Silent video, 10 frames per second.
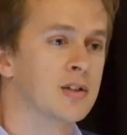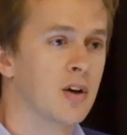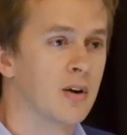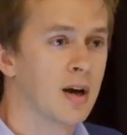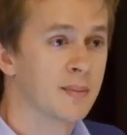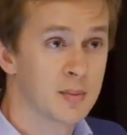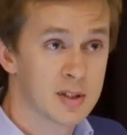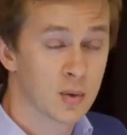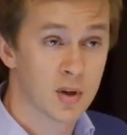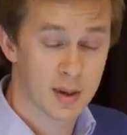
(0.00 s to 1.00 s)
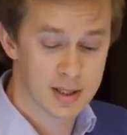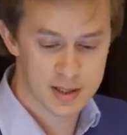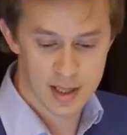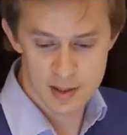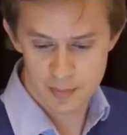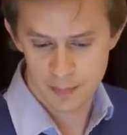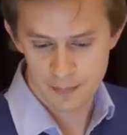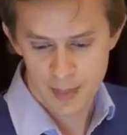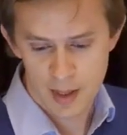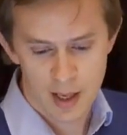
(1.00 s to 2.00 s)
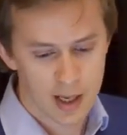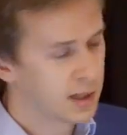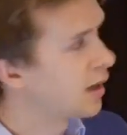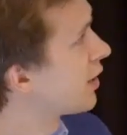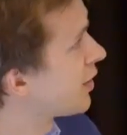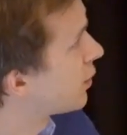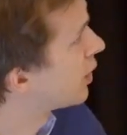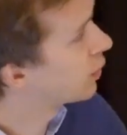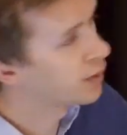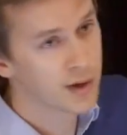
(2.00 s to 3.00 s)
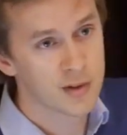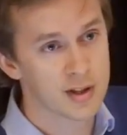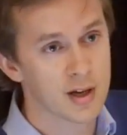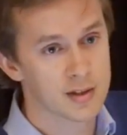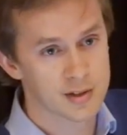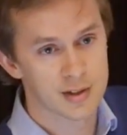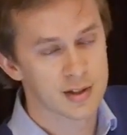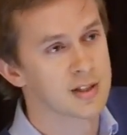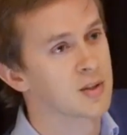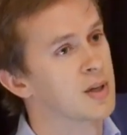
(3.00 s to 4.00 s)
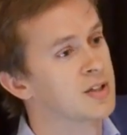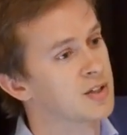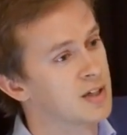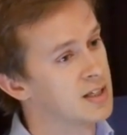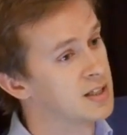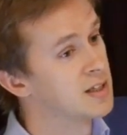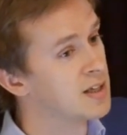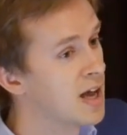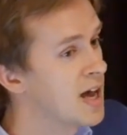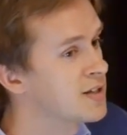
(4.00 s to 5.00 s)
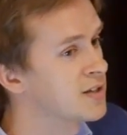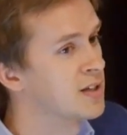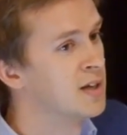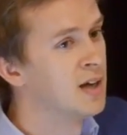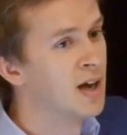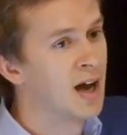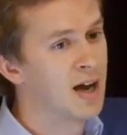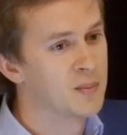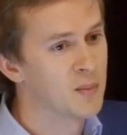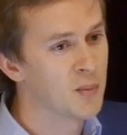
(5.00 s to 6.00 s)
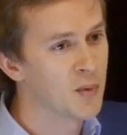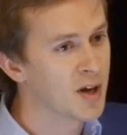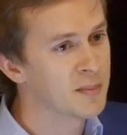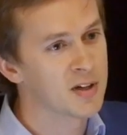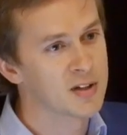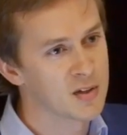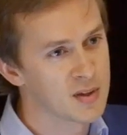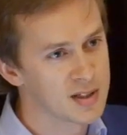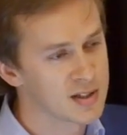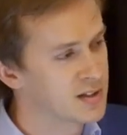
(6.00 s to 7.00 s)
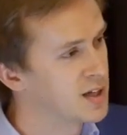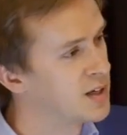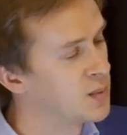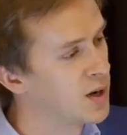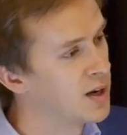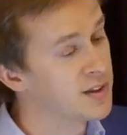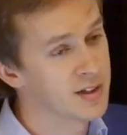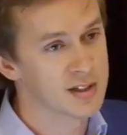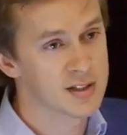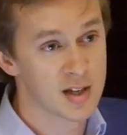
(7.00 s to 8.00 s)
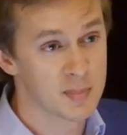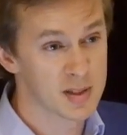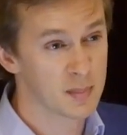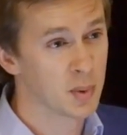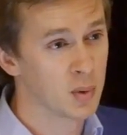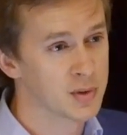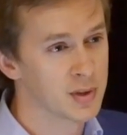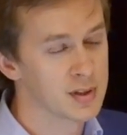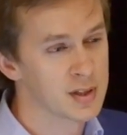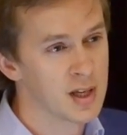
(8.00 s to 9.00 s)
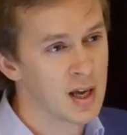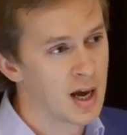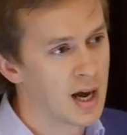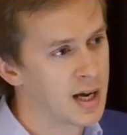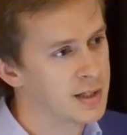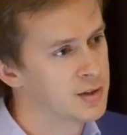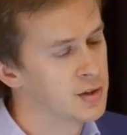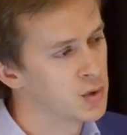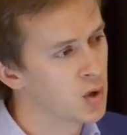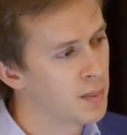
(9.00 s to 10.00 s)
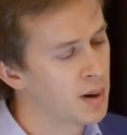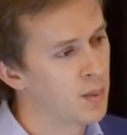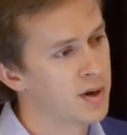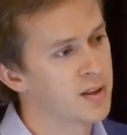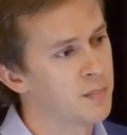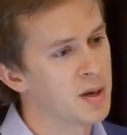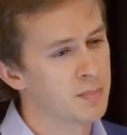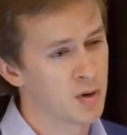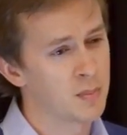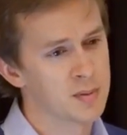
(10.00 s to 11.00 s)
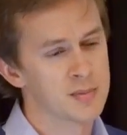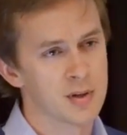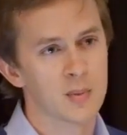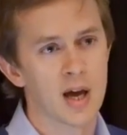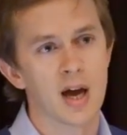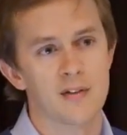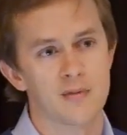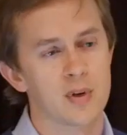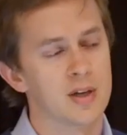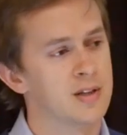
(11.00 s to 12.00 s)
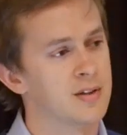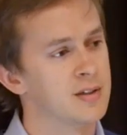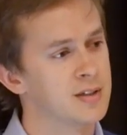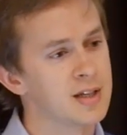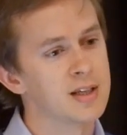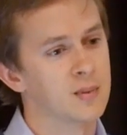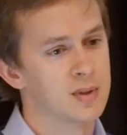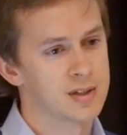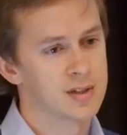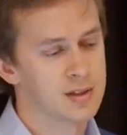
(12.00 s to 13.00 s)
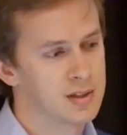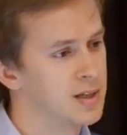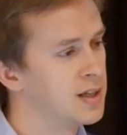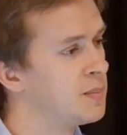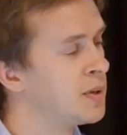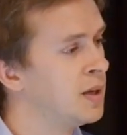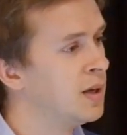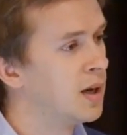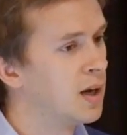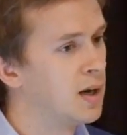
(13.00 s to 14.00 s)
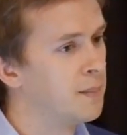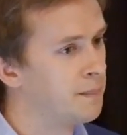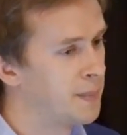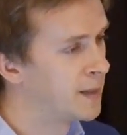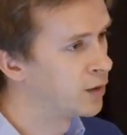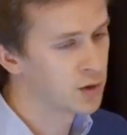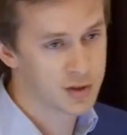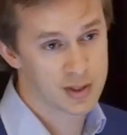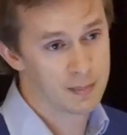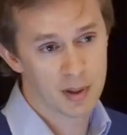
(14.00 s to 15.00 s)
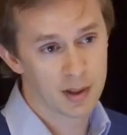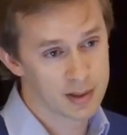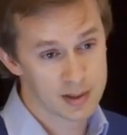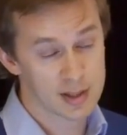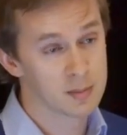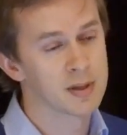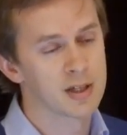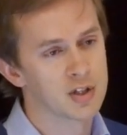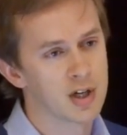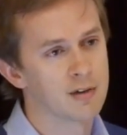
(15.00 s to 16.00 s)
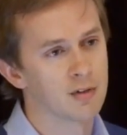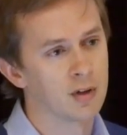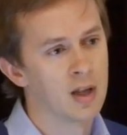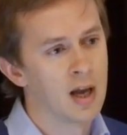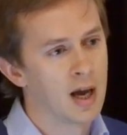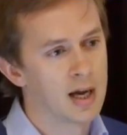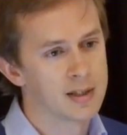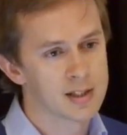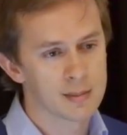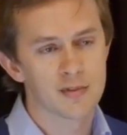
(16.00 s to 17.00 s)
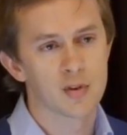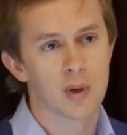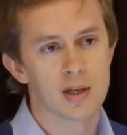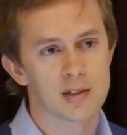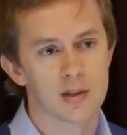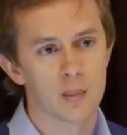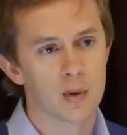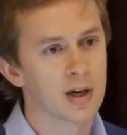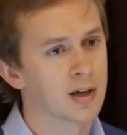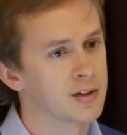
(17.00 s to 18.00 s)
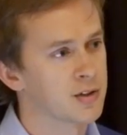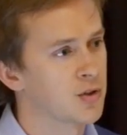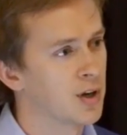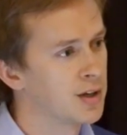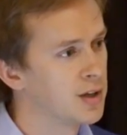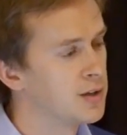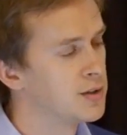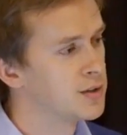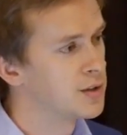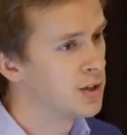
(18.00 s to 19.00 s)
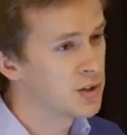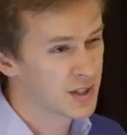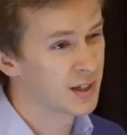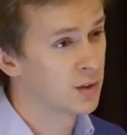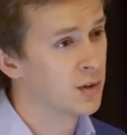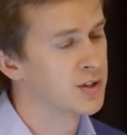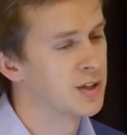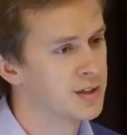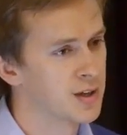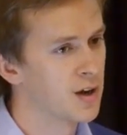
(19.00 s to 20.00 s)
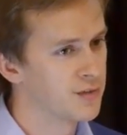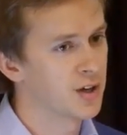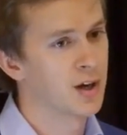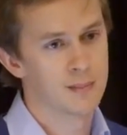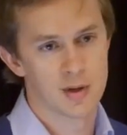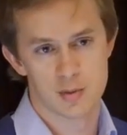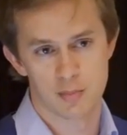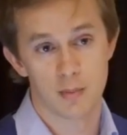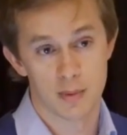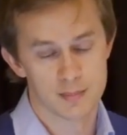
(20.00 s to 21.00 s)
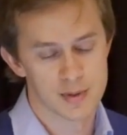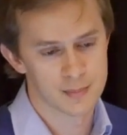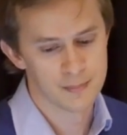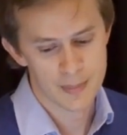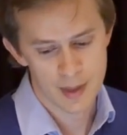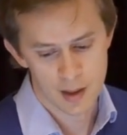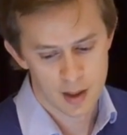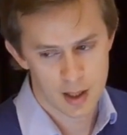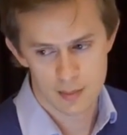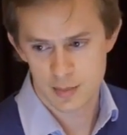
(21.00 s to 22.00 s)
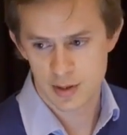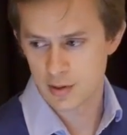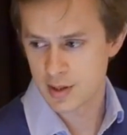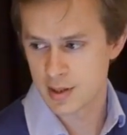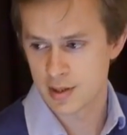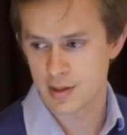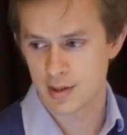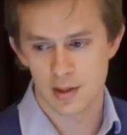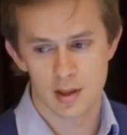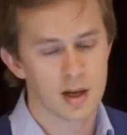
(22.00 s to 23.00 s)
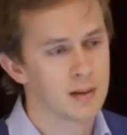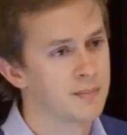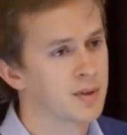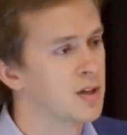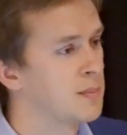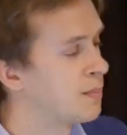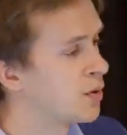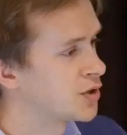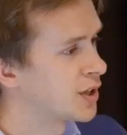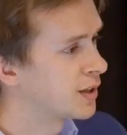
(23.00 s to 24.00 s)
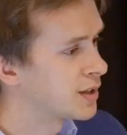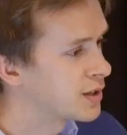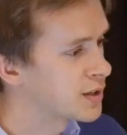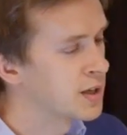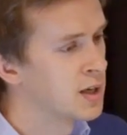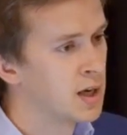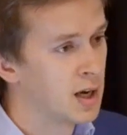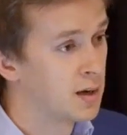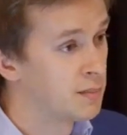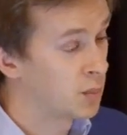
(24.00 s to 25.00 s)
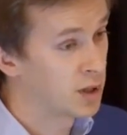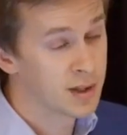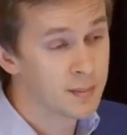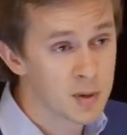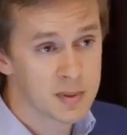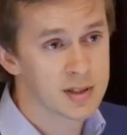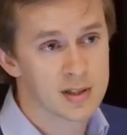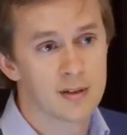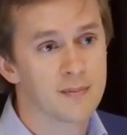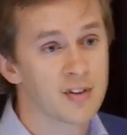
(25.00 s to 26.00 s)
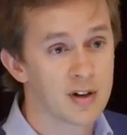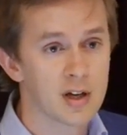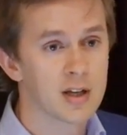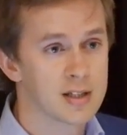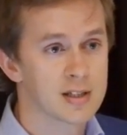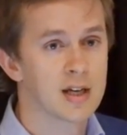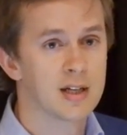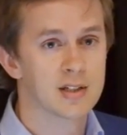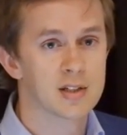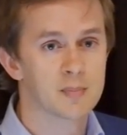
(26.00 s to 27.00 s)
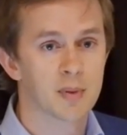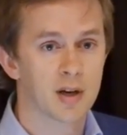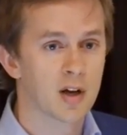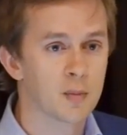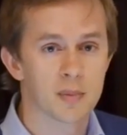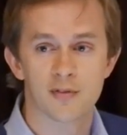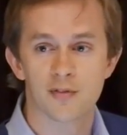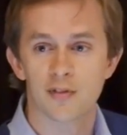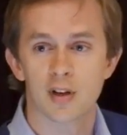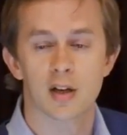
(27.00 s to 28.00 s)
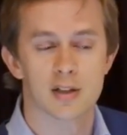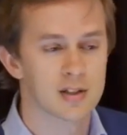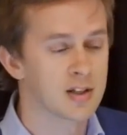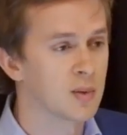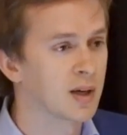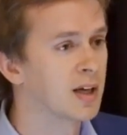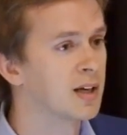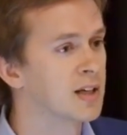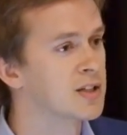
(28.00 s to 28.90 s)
So I'm going to be talking about sleep, and I think we all know that the answer to this question is yes. And what I'm going to do is tell you why I think sleep is important, and to talk about one of the big problems that we have with dealing with sleep, not just in Parkinson's but in general, and some of the ways that we're going to try and use new technology to overcome those problems. So this is going to be a project that's, well, at the moment is in the very early stages, but I hope if I see you again